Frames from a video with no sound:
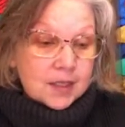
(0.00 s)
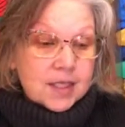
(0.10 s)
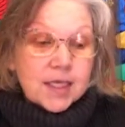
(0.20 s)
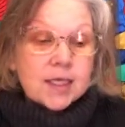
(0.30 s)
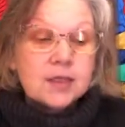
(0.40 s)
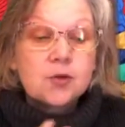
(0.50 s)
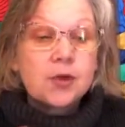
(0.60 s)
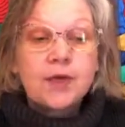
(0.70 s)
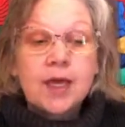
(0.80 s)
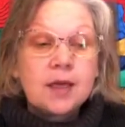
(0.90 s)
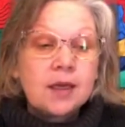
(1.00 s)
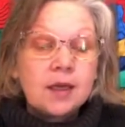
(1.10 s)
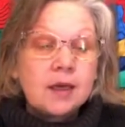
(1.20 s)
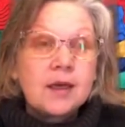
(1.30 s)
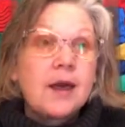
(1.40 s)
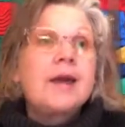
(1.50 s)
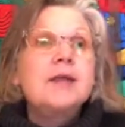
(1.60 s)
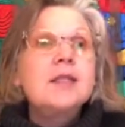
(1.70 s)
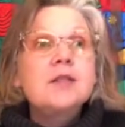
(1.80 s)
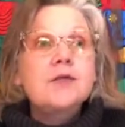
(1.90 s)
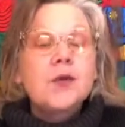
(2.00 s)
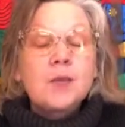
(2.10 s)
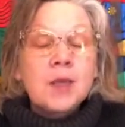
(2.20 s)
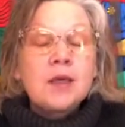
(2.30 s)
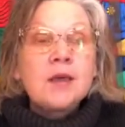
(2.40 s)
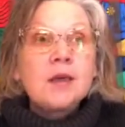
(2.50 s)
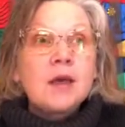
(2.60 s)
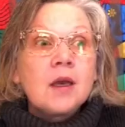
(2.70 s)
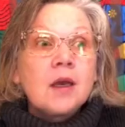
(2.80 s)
taking sort of any guidance from me.